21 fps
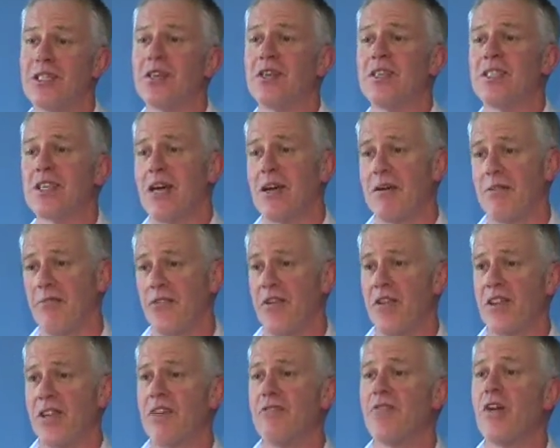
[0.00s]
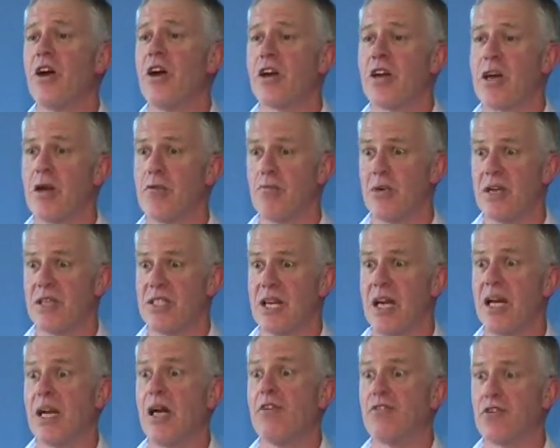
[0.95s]
because their vocab runs
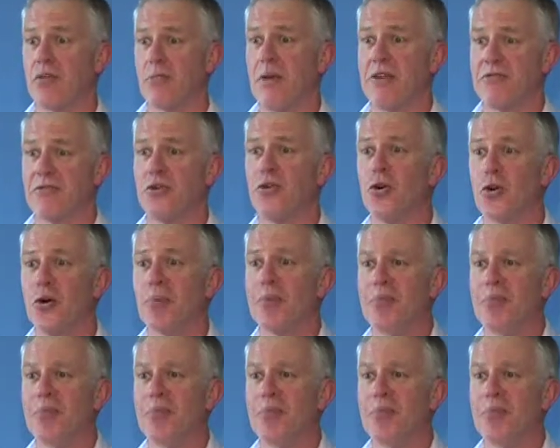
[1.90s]
out after about 4.